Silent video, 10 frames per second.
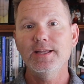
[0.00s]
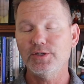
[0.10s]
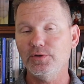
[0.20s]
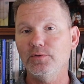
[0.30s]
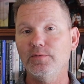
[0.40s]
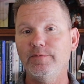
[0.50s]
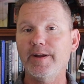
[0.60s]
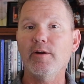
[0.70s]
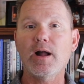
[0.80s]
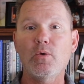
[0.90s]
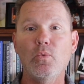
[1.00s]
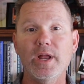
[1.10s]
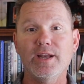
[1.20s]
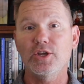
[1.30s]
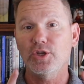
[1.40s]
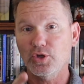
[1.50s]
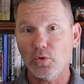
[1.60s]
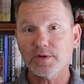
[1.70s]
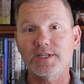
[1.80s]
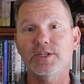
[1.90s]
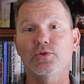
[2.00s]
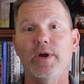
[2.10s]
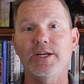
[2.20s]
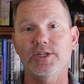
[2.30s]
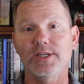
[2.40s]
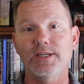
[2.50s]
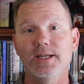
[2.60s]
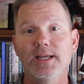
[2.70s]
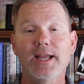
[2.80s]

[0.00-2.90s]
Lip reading: to figure out what your situation,